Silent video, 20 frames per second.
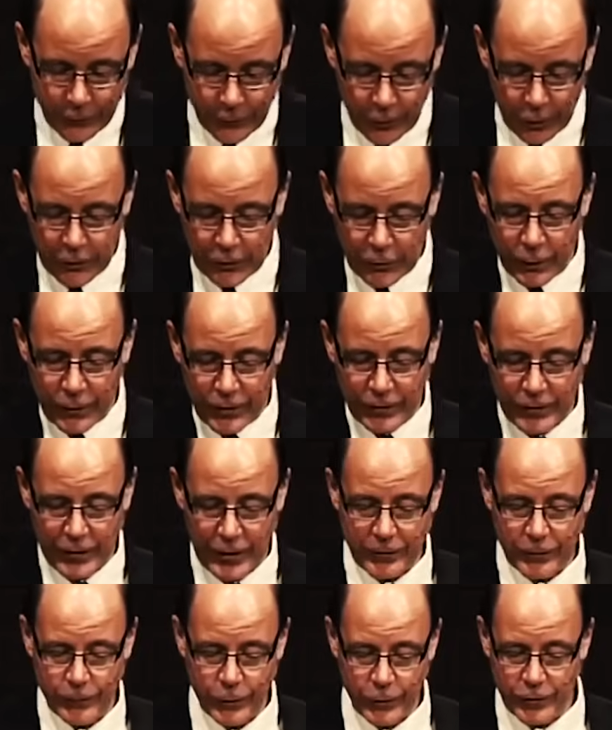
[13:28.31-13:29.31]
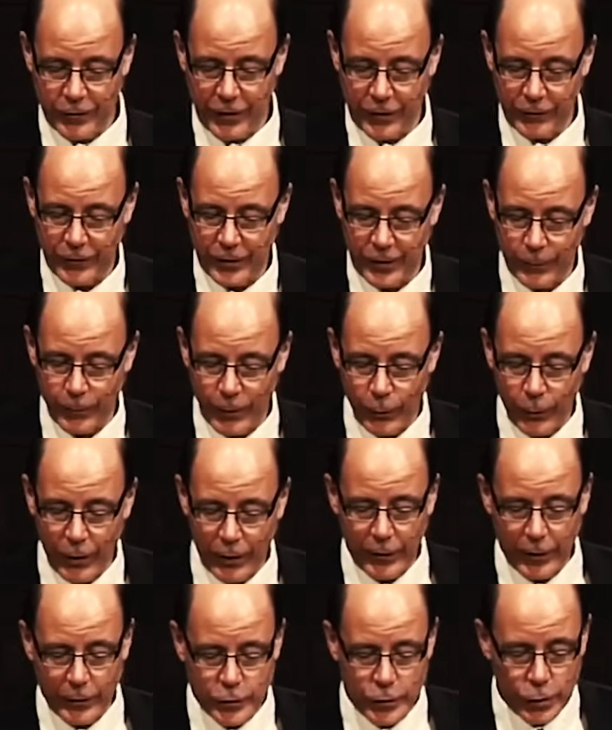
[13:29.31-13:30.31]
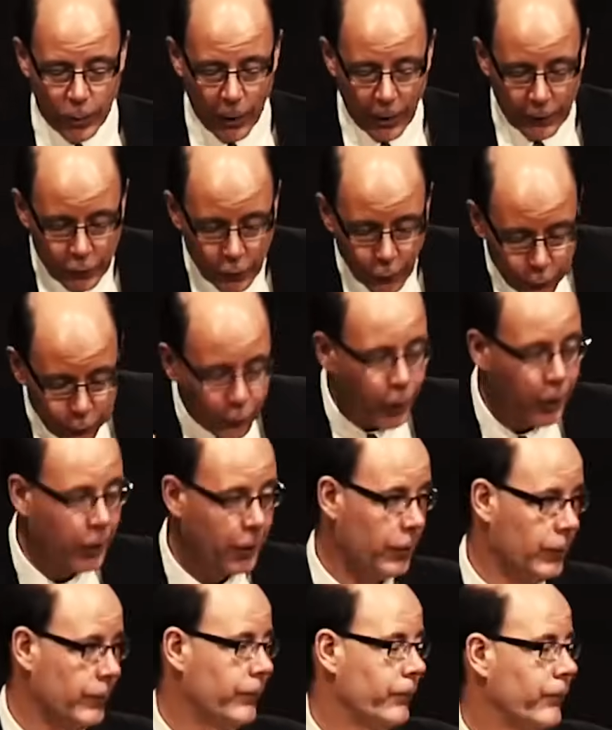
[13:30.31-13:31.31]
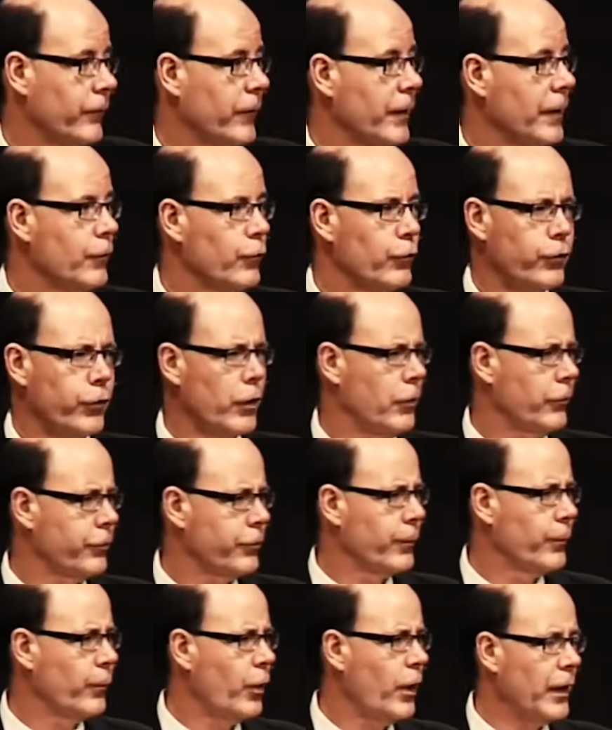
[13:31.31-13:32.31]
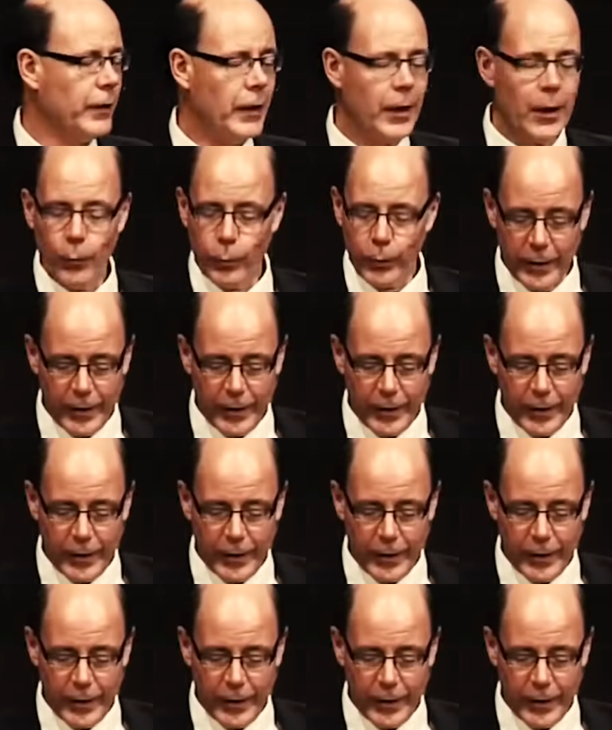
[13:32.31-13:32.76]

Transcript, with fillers: Notice what it says in verse 17 Beware lest you also fall. Fall from what?